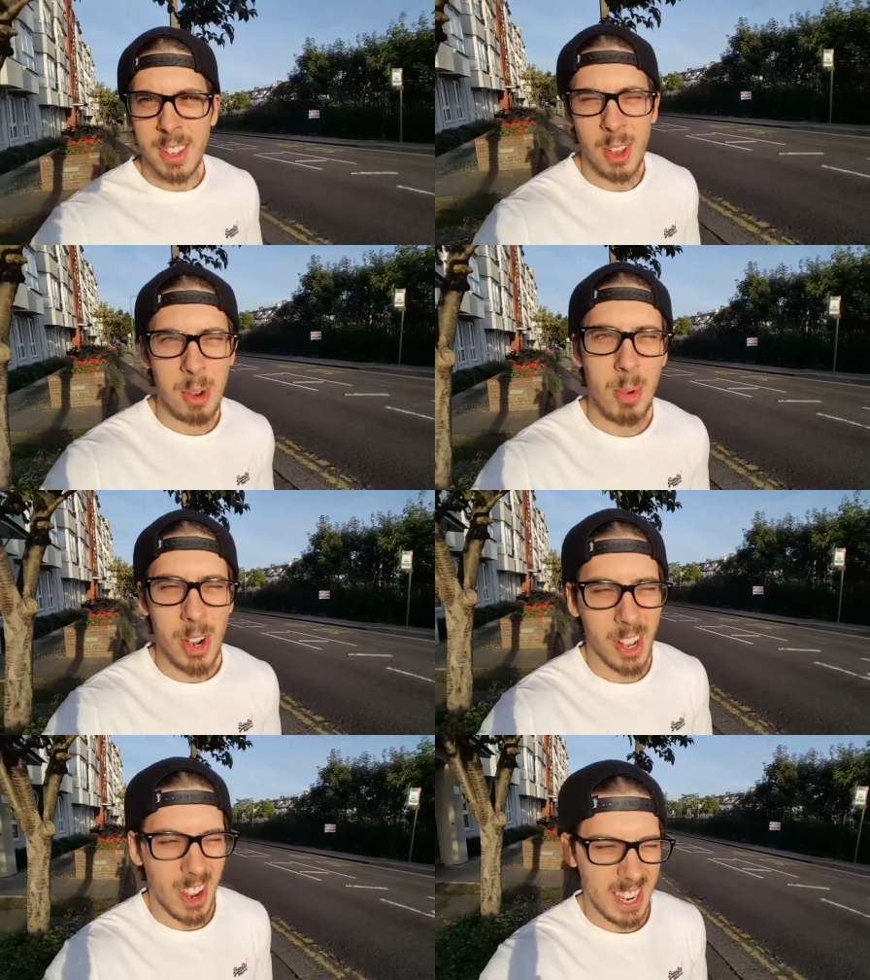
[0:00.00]
Good
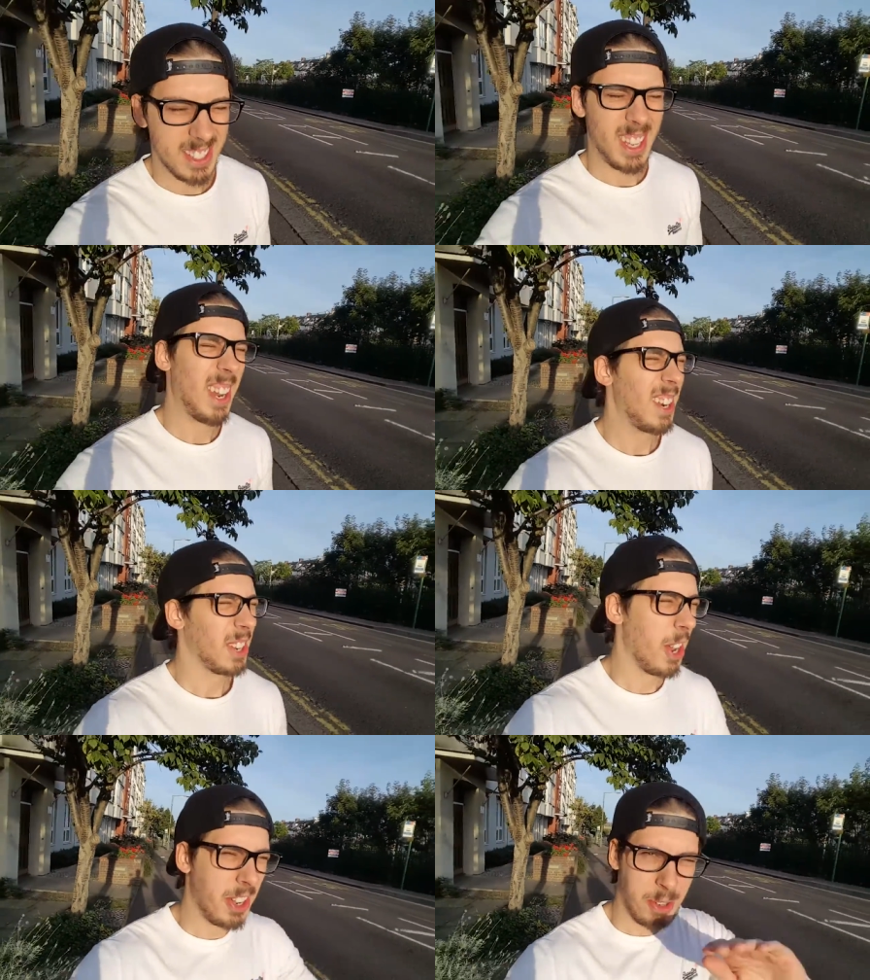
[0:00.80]
morning, guys. Oh,
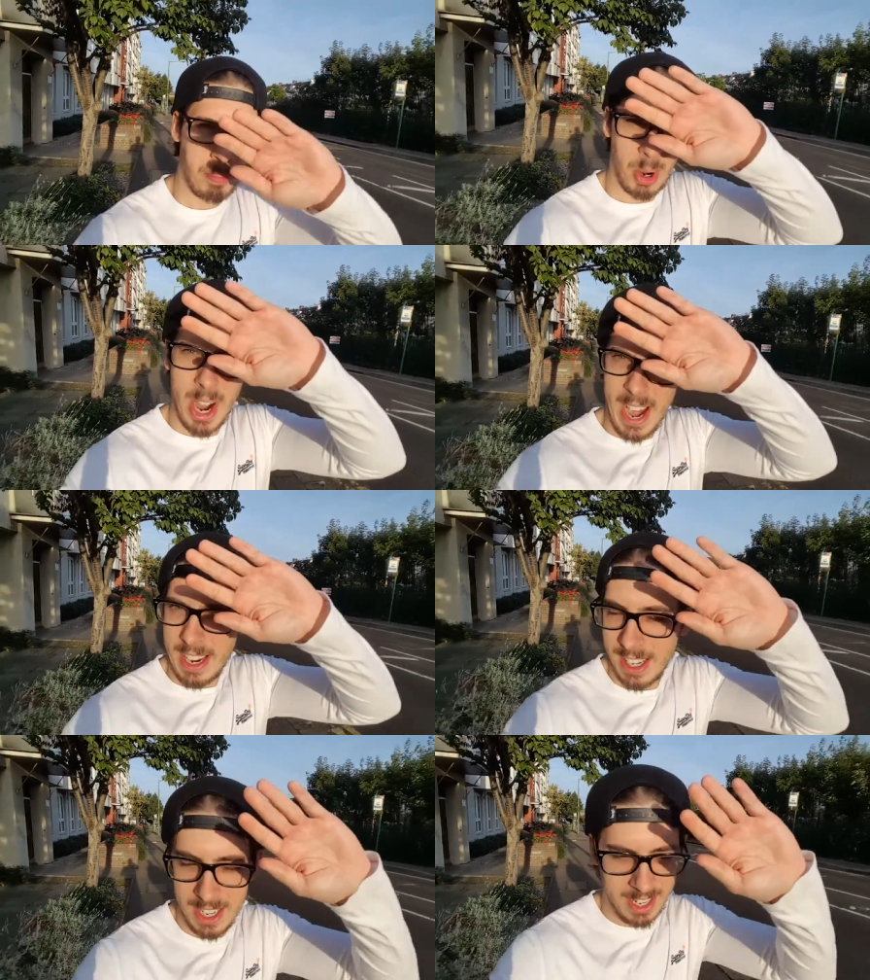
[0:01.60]
God, it's bright.
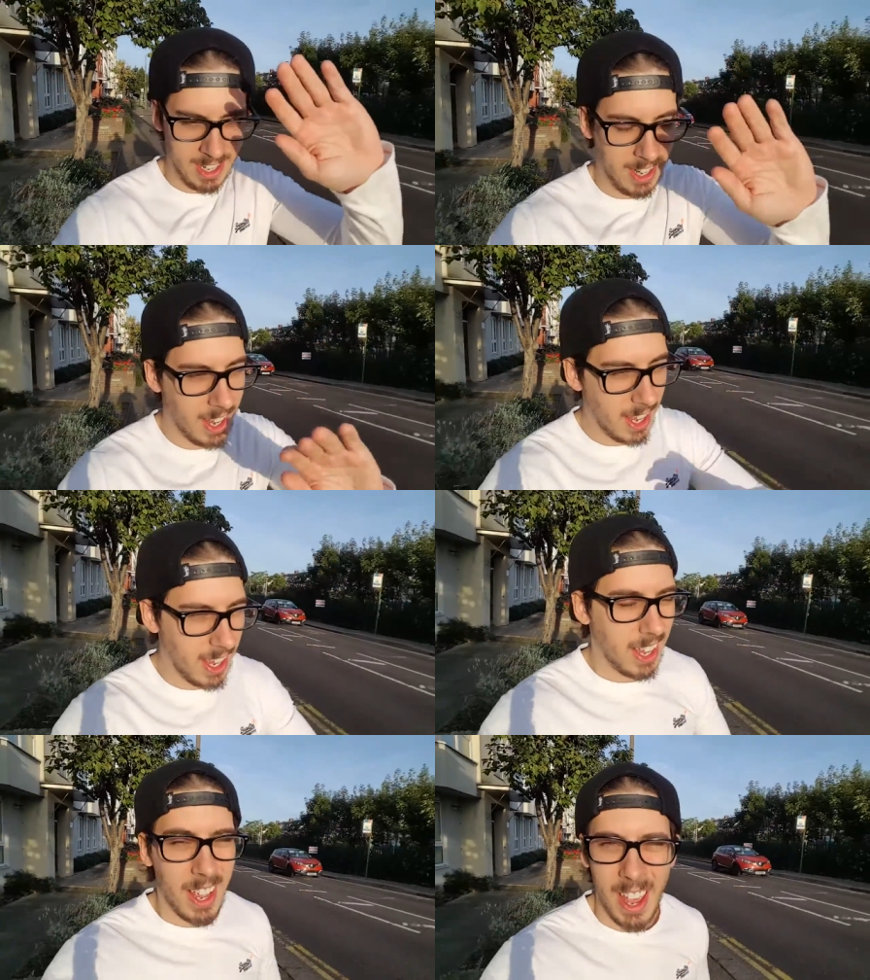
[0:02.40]

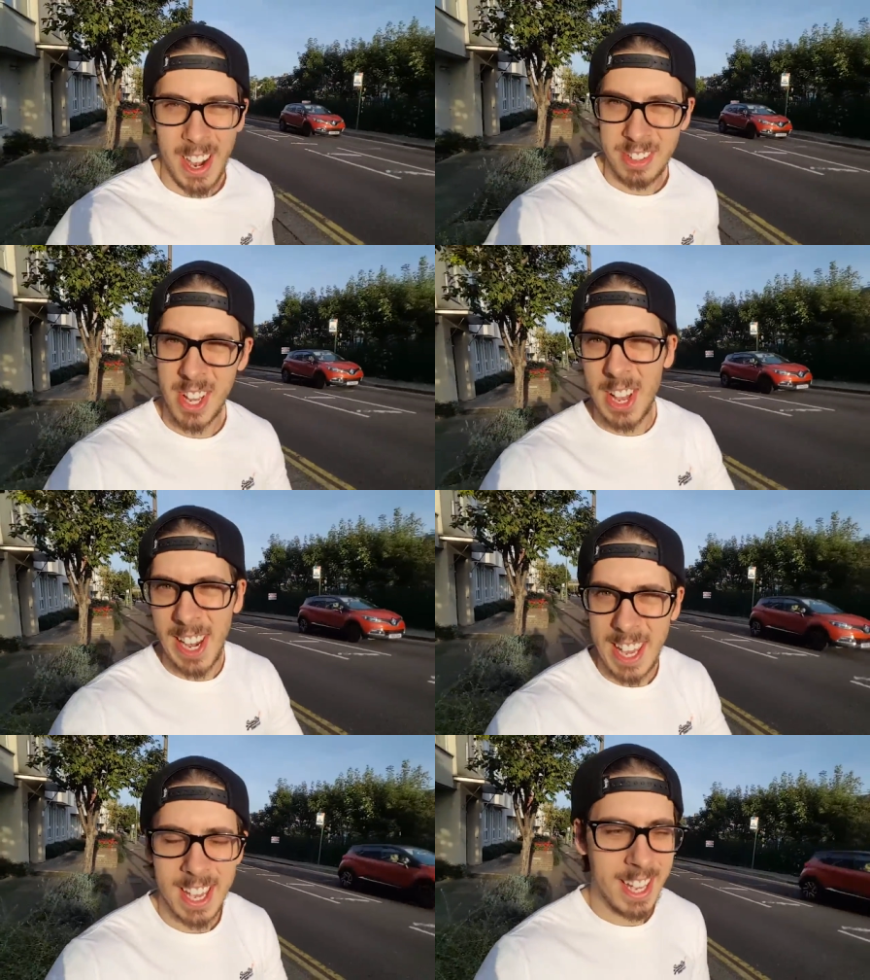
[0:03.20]
And it's
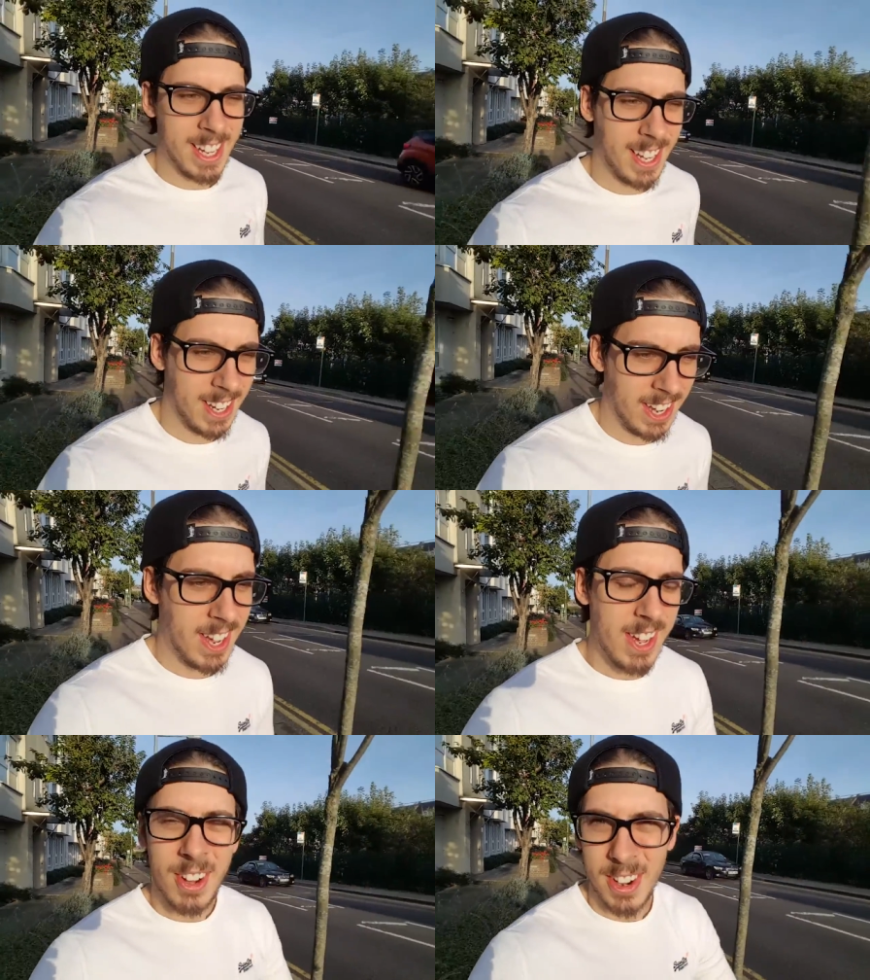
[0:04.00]
early
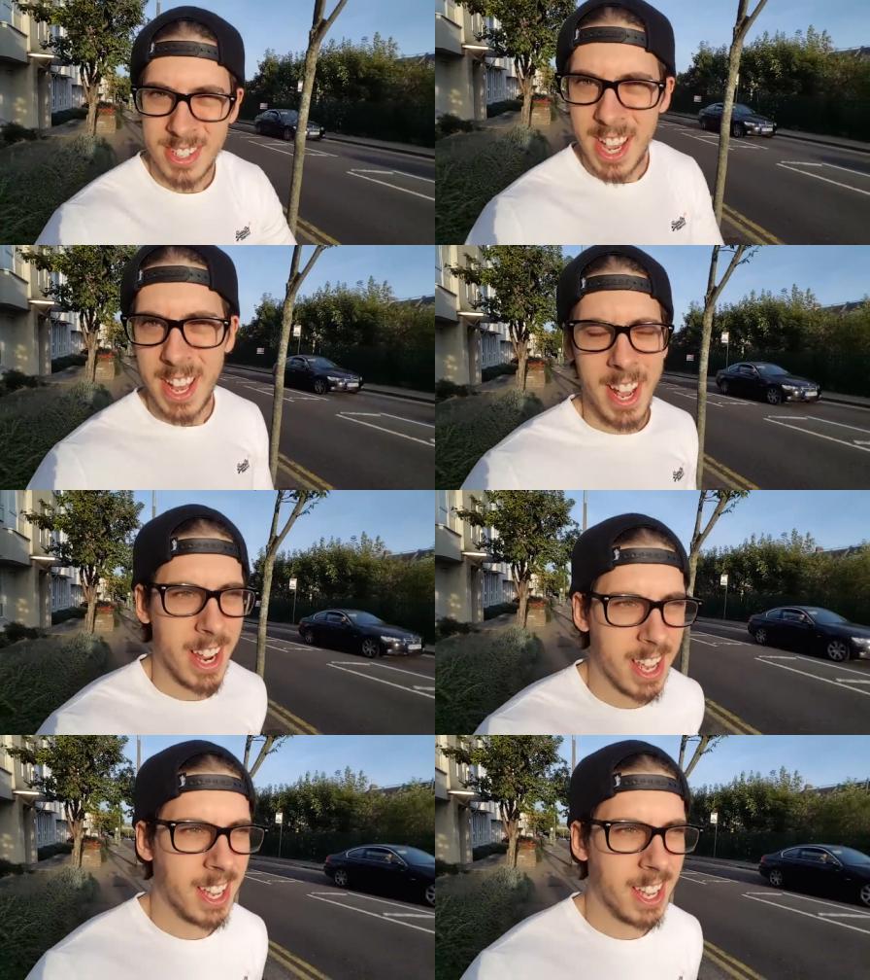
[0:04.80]
on a Saturday.